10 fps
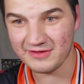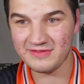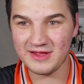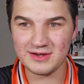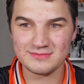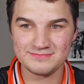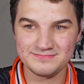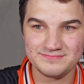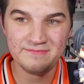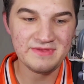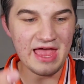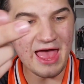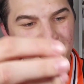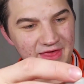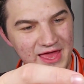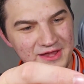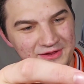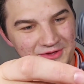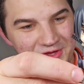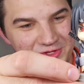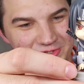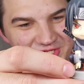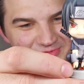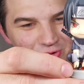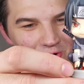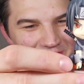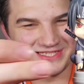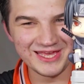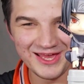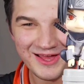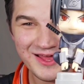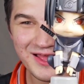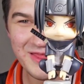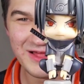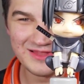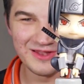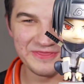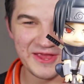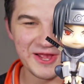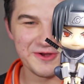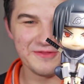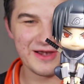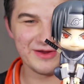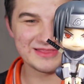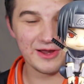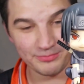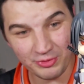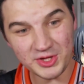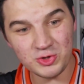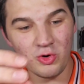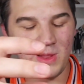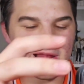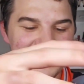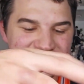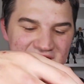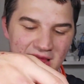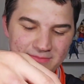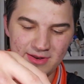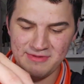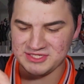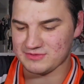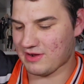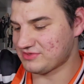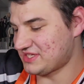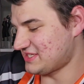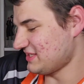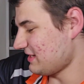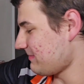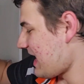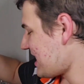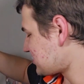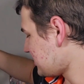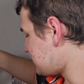there, and then you just put the little thing under there right there. Pretty cool. Like I said, I'm gonna mess around with this a little bit actually,